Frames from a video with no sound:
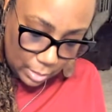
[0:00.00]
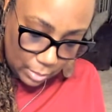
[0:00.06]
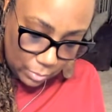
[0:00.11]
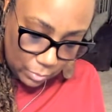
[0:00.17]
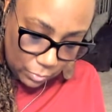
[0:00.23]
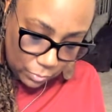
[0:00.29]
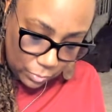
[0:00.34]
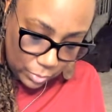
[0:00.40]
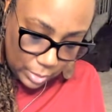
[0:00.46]

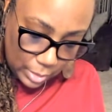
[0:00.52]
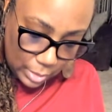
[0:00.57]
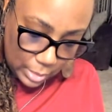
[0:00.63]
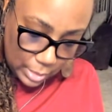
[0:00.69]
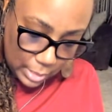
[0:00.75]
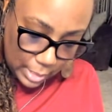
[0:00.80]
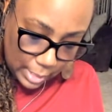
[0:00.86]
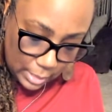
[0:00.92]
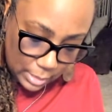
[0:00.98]
Really
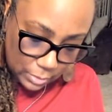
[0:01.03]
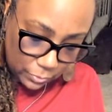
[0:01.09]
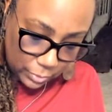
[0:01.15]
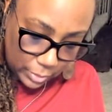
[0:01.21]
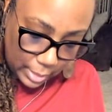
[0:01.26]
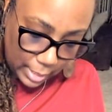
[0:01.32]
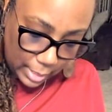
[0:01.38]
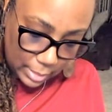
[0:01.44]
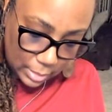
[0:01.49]
nice for
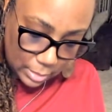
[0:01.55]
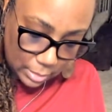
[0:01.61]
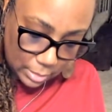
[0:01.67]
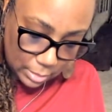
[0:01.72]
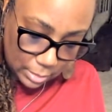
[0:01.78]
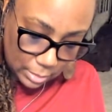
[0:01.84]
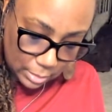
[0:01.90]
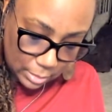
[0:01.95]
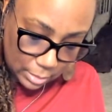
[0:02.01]
that
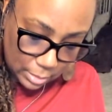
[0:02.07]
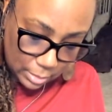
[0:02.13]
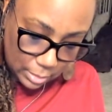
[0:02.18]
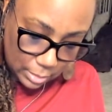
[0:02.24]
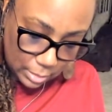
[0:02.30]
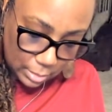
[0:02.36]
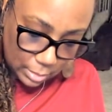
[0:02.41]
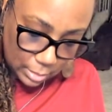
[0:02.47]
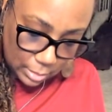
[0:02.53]

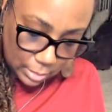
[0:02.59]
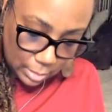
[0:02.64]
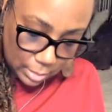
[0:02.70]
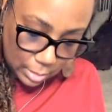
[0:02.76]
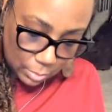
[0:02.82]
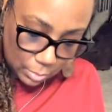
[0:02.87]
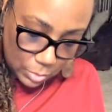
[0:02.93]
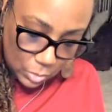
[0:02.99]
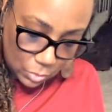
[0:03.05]

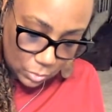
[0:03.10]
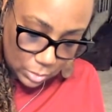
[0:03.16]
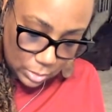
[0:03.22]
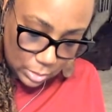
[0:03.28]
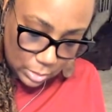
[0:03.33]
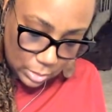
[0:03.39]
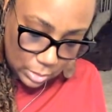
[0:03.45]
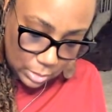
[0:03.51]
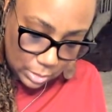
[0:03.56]
immune
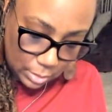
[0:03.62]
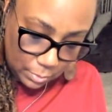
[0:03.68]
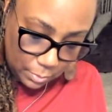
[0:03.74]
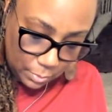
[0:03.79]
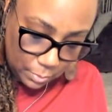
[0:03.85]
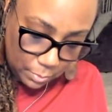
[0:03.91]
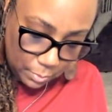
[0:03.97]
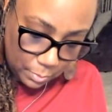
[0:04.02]
system.